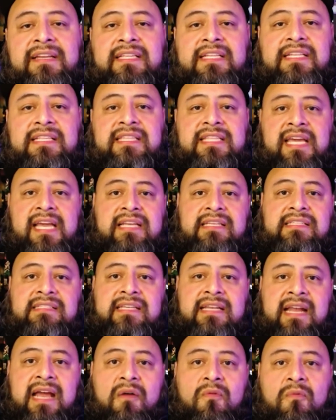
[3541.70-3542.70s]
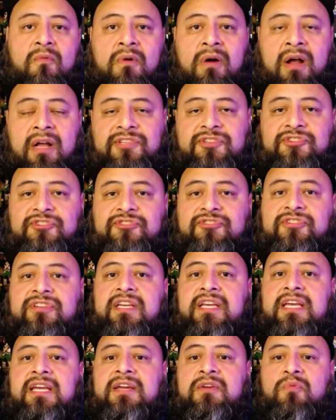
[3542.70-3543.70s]
the things that I want
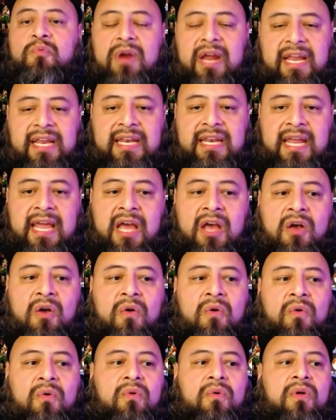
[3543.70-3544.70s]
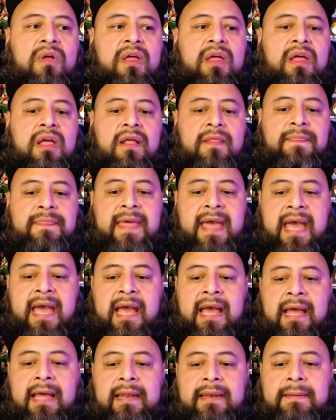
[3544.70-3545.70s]
right now
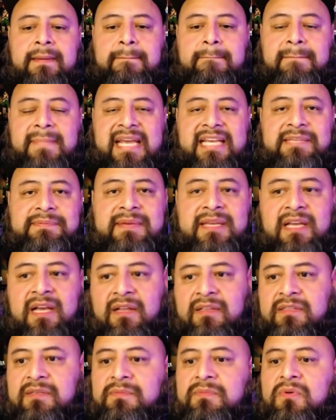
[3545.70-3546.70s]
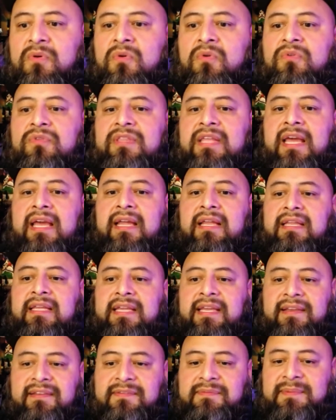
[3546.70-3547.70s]
that makes me comfortable, that
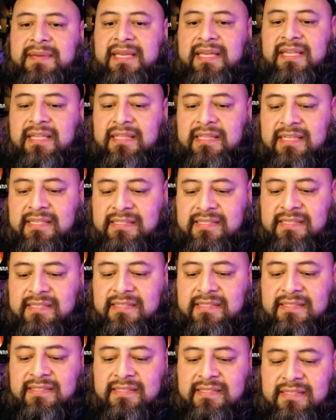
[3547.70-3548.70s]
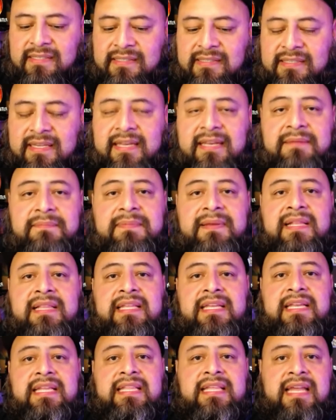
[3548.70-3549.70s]
gives me the su
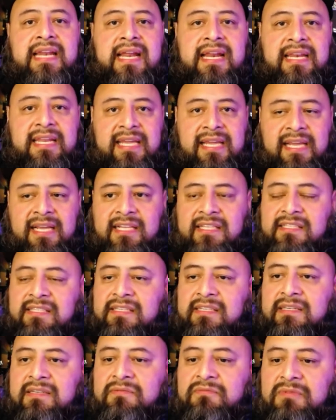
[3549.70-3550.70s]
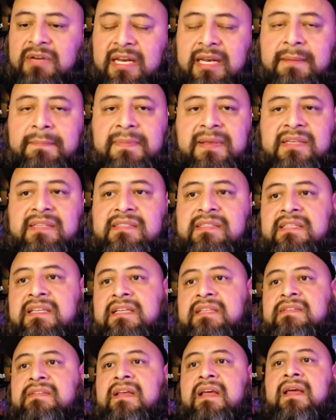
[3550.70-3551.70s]
sustainability that I need to run a business,